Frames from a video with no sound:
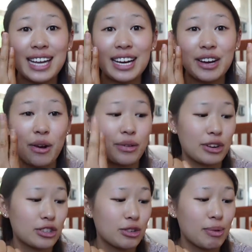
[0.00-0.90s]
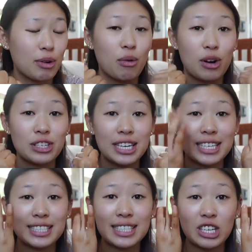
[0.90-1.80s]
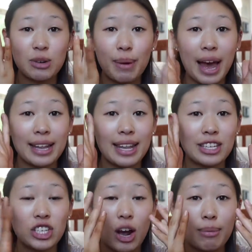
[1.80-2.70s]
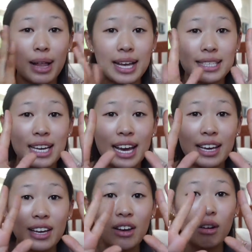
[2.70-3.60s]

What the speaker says: I know, they're super orange. I did such a bad job last night.